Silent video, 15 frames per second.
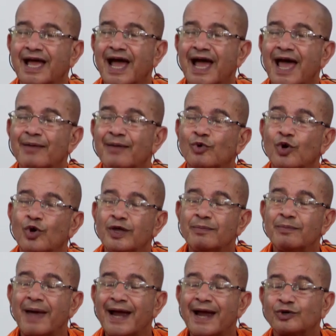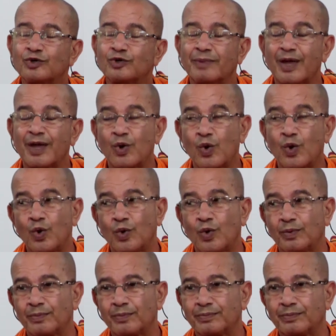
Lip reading: I am going back to my home,